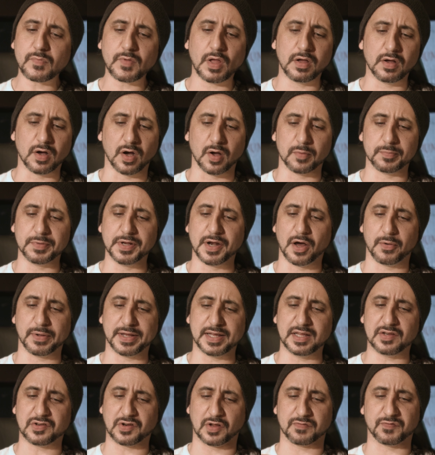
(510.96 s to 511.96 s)
You know,
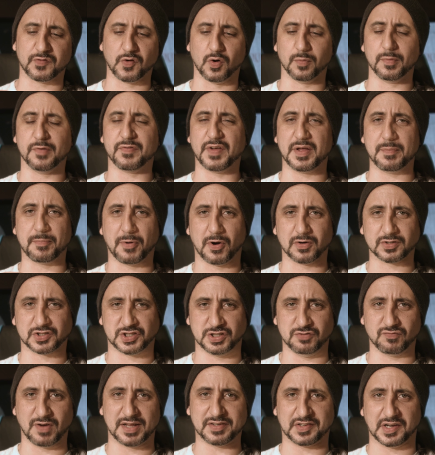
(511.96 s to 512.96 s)
it is a form of
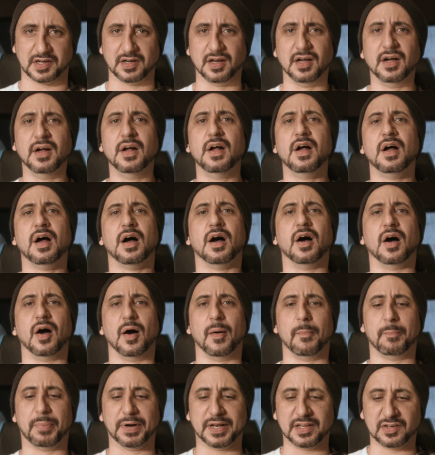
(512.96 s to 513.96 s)
epoxy resin,
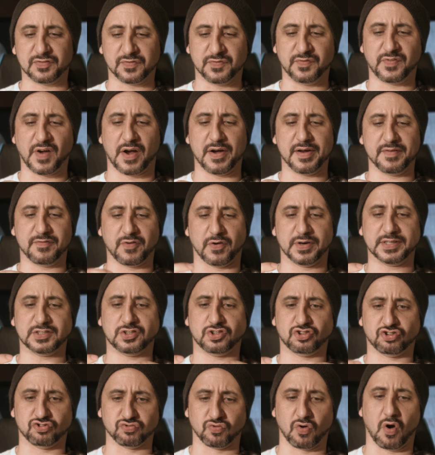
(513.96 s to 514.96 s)
but it's very
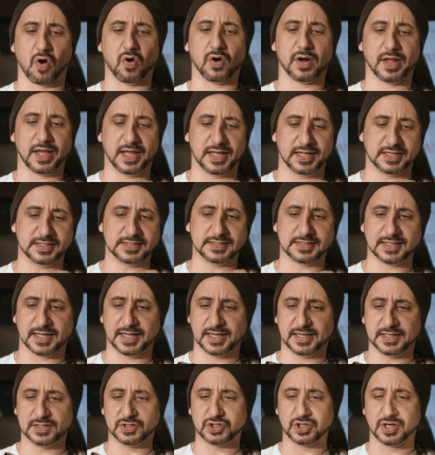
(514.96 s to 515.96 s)
strong
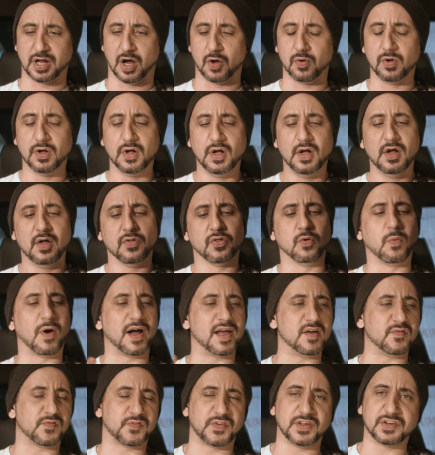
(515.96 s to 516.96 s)
indeed. You know, the
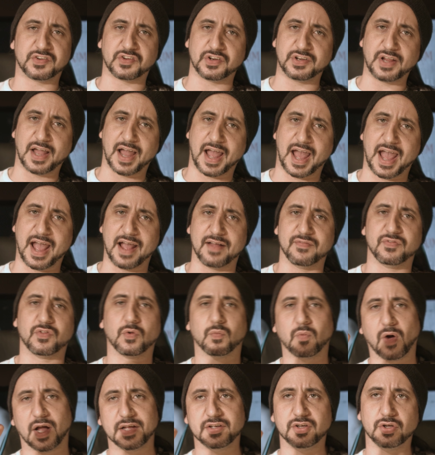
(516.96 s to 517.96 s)
way it fits in your hand,
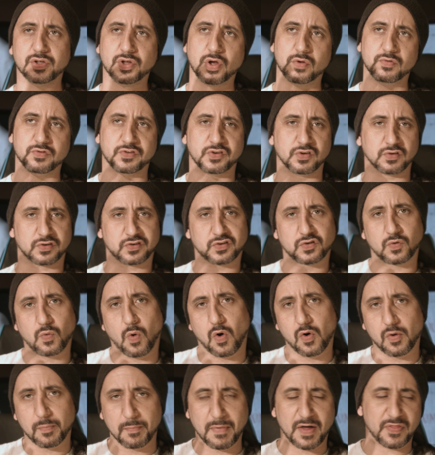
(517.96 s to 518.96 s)
the way you use your
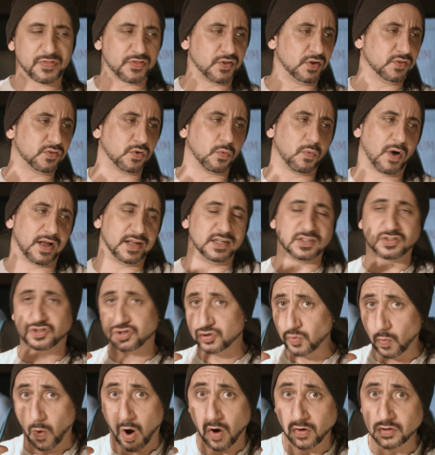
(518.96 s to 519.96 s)
squonk method, the way it
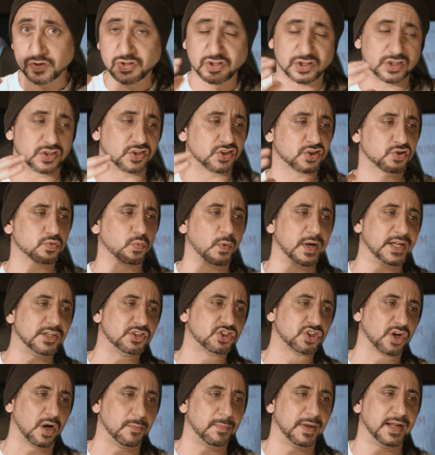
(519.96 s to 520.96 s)
squonks, the
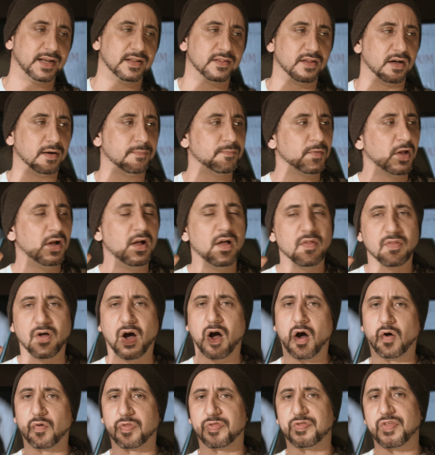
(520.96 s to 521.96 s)
switch. I mean, the
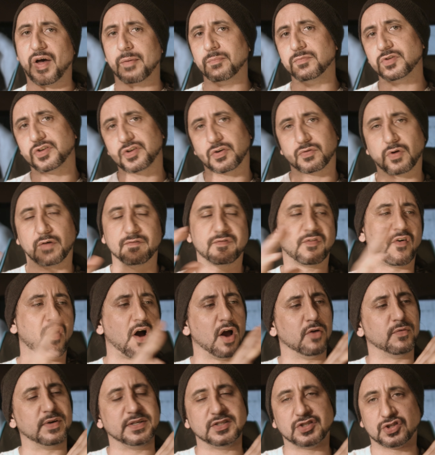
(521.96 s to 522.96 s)
whole thumb
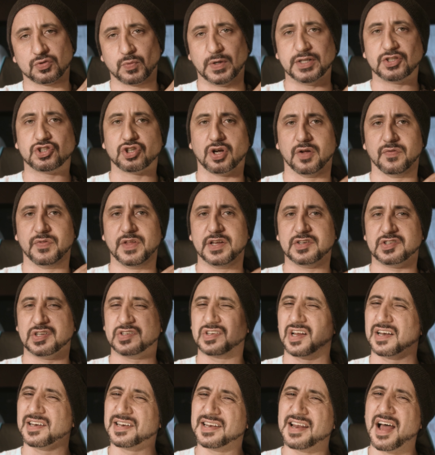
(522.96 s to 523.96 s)
firing switch on this
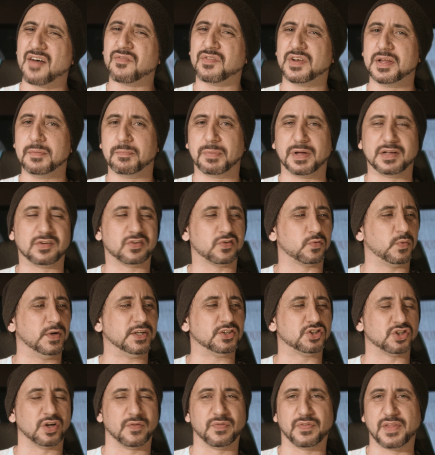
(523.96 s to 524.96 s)
is a lovely big
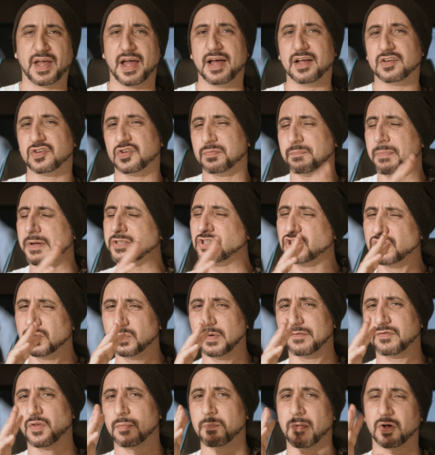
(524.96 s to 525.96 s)
switch on there, especially
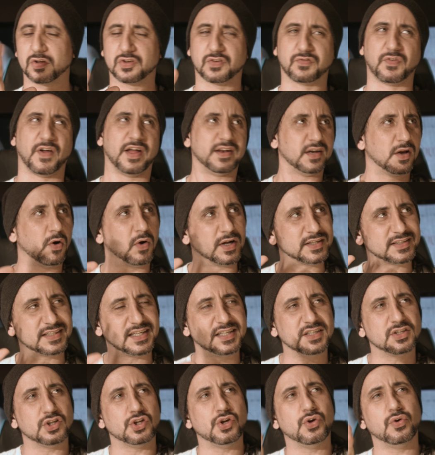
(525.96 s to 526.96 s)
with the MOSFET. Now, I
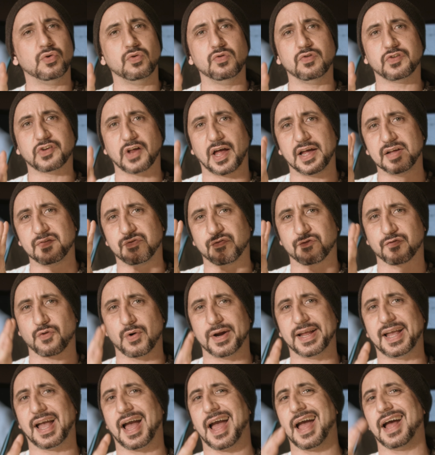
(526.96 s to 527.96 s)
did use a
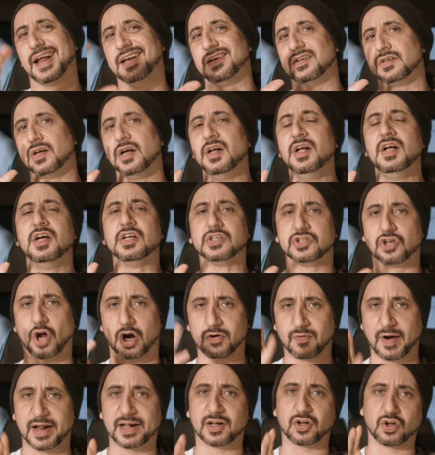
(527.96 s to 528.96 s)
freehand
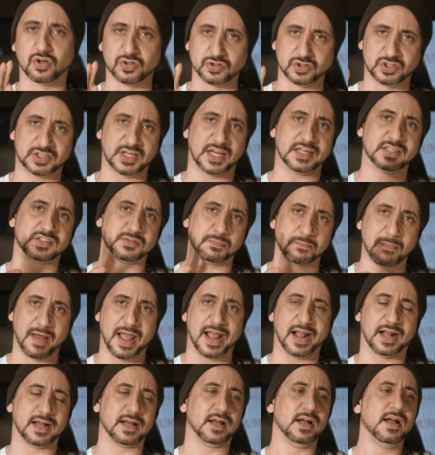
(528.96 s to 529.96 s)
direct contact
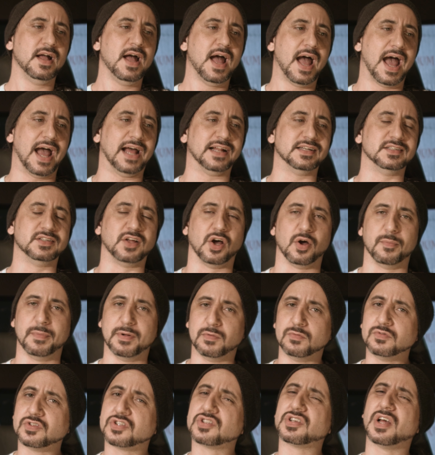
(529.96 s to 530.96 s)
mech, and
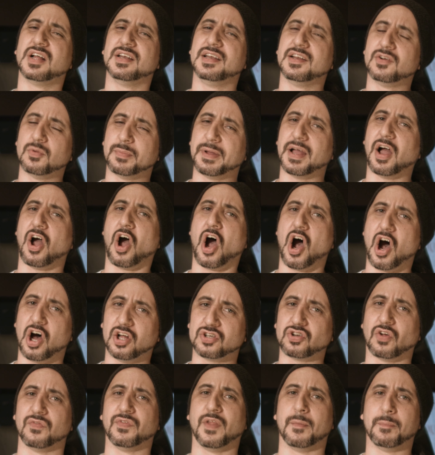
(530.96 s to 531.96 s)
it was a little bit
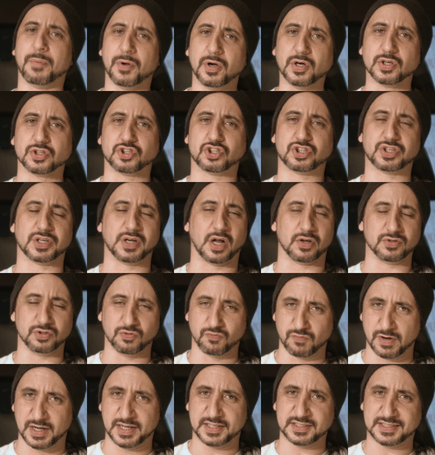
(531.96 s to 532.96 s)
hard on the push. You know,
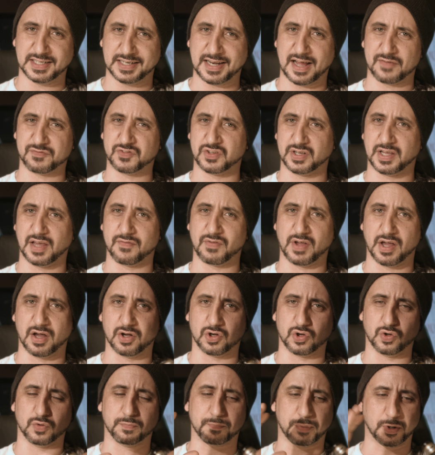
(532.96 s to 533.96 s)
you really did have to give it
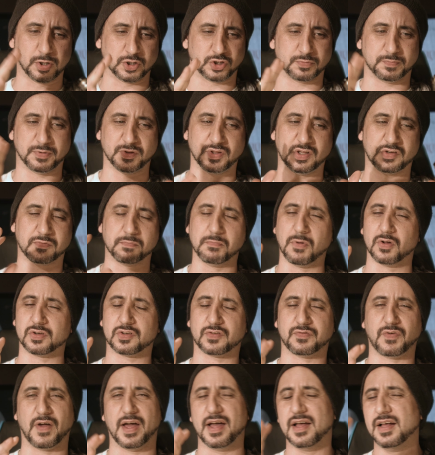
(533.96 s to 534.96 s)
a good push, but this
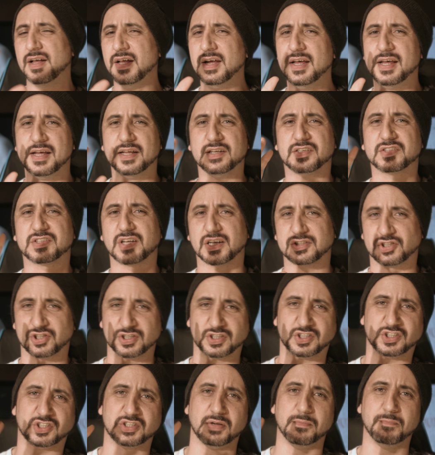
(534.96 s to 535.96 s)
MOSFET is such
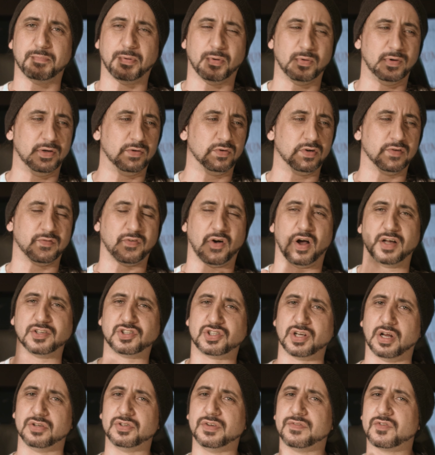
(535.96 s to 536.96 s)
a simple little
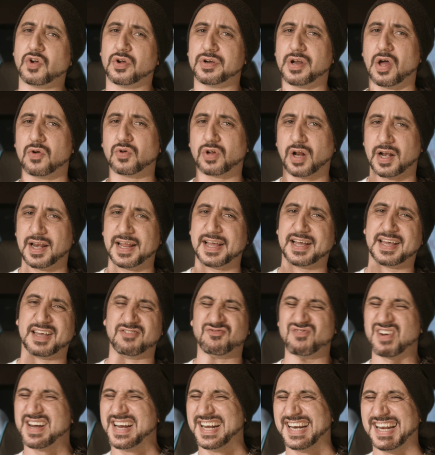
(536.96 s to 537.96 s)
device. You know, you've got no click
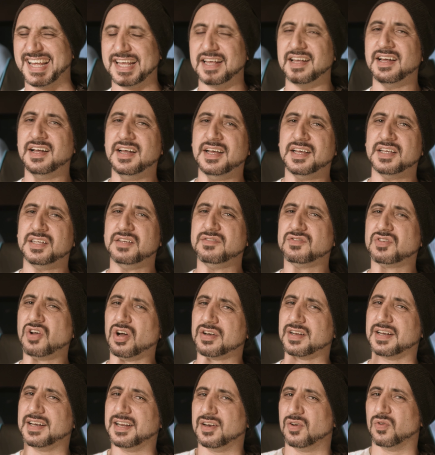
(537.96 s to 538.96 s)
really. You've
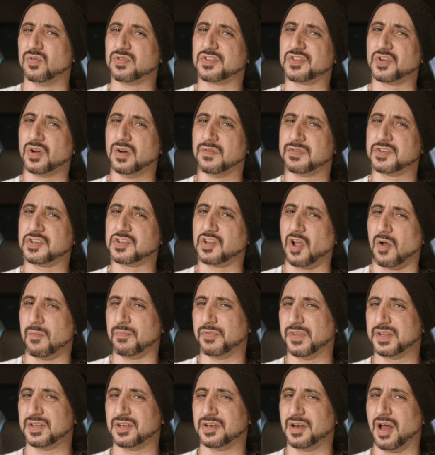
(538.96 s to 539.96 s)
got a little sort of
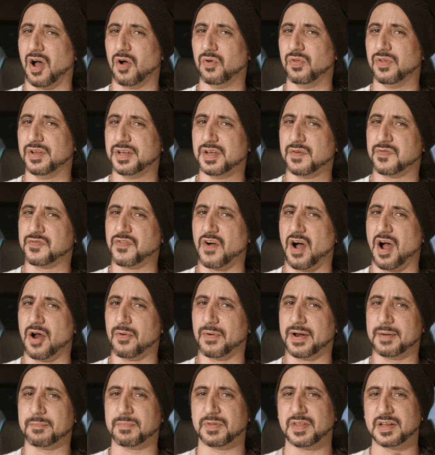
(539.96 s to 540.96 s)
stop that you know that you're
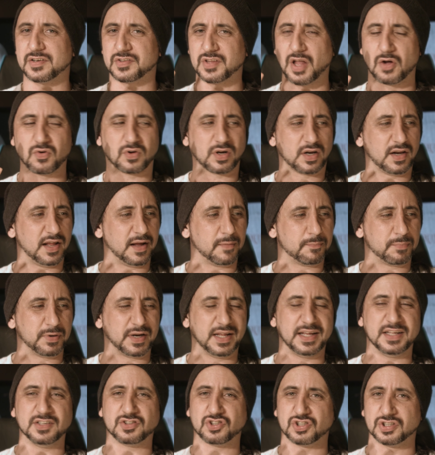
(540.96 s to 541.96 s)
firing, but there's no click,
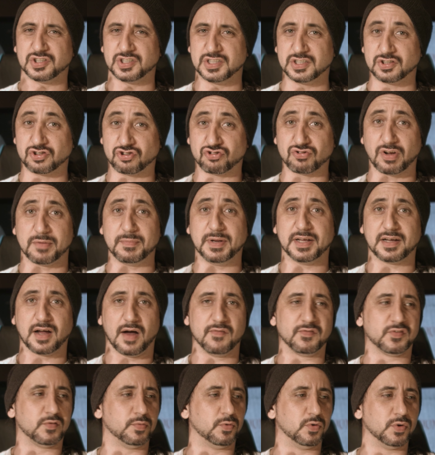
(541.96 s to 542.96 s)
but it is just extremely
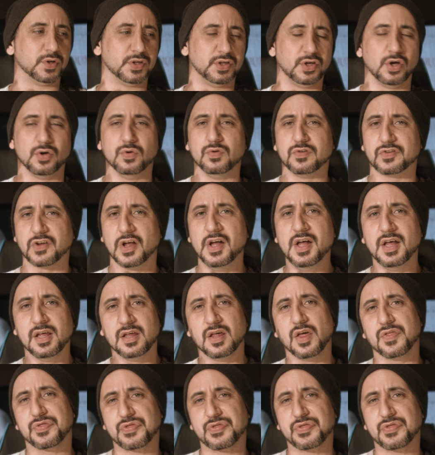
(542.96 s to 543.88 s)
comfortable to use. Your